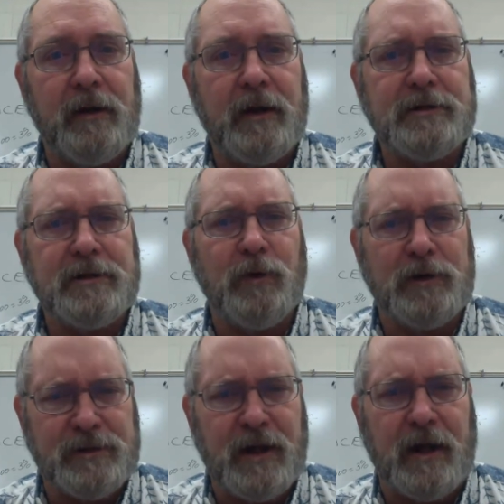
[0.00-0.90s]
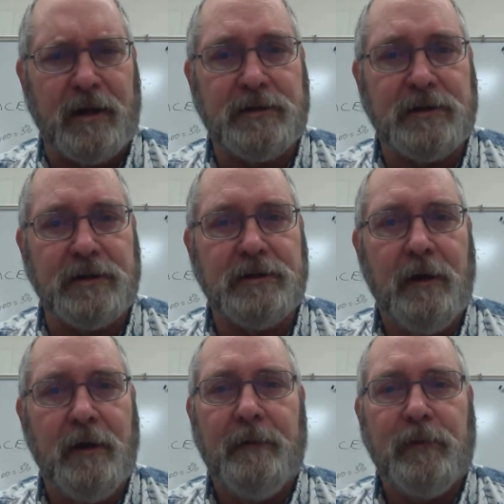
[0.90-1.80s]
and that's what science is,
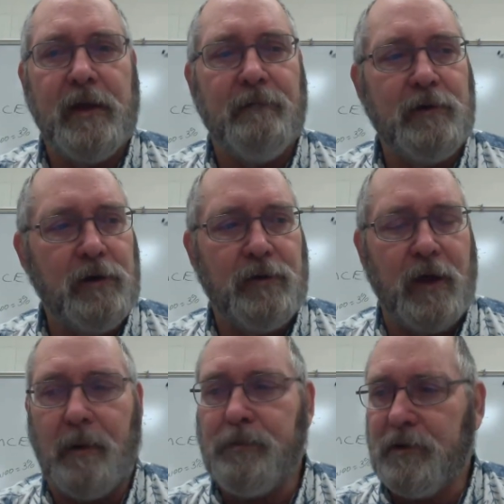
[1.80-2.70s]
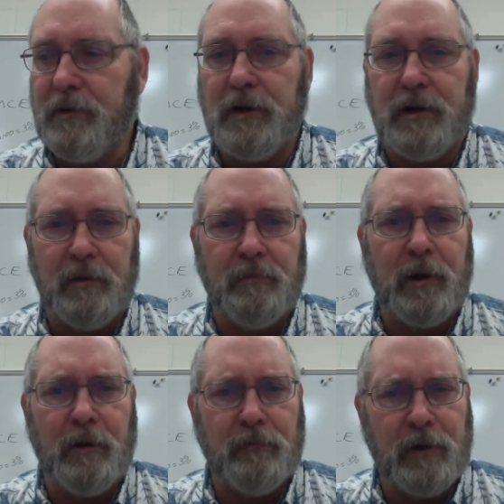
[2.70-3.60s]
giving you the opportunity to
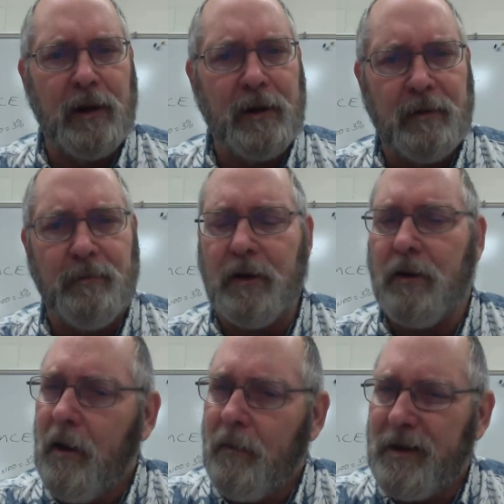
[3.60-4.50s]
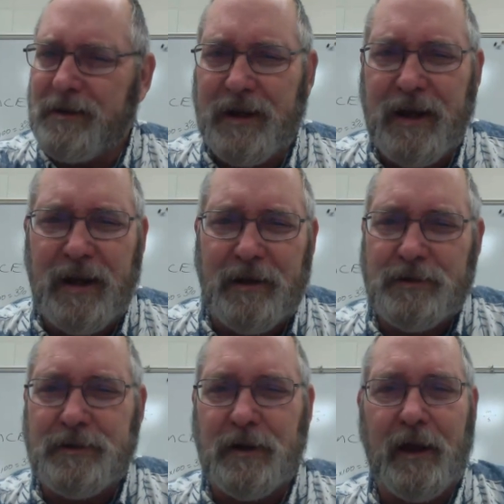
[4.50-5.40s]
be really committed. When I was a kid, I
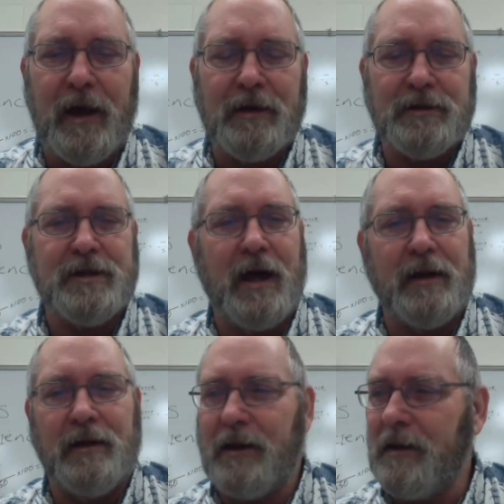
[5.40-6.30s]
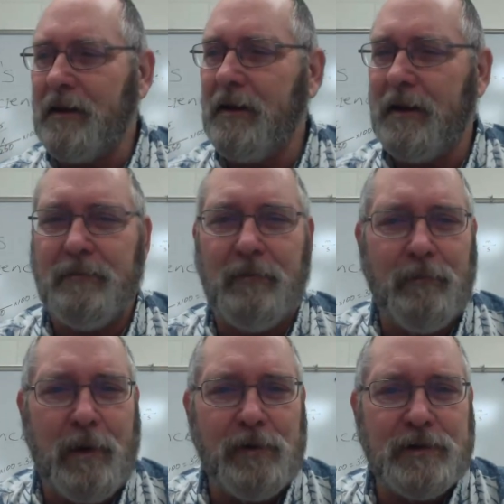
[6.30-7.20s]
used to lay outside, like, and,
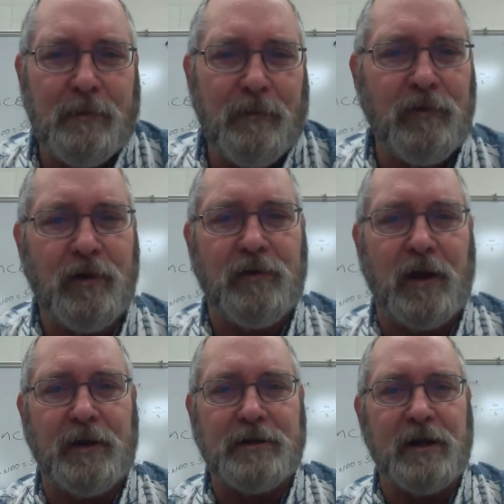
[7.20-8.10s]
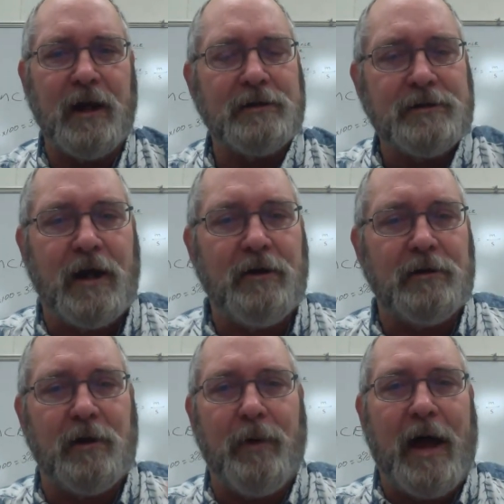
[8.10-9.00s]
and maybe some of you have done this, lay outside
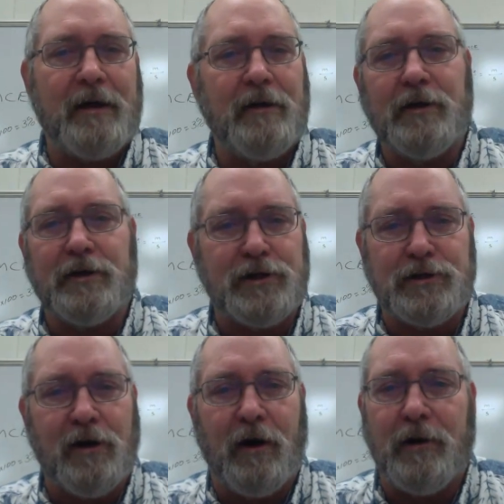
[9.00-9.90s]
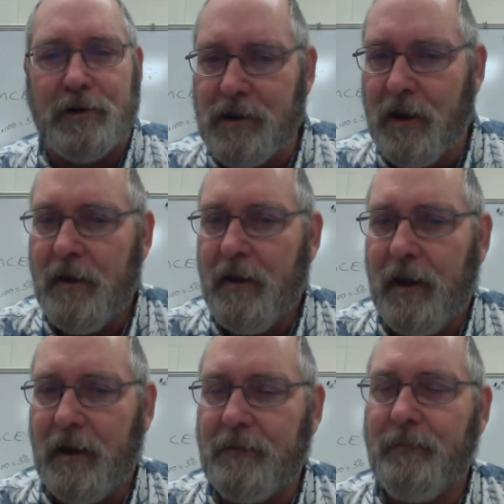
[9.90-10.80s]
on your back and look at the stars,
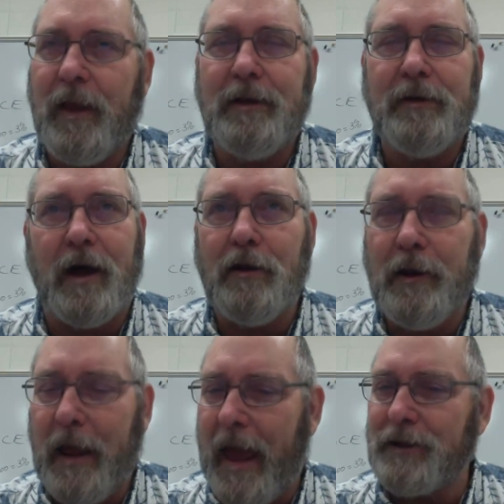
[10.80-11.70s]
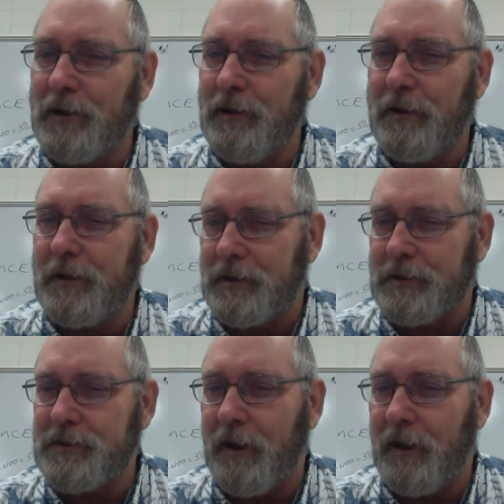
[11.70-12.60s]
and and not actually look at
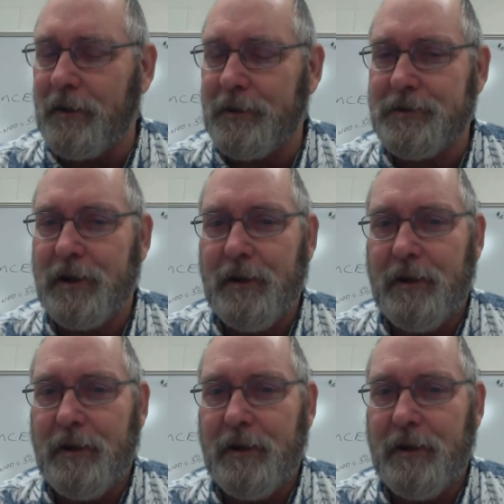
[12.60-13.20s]
the stars,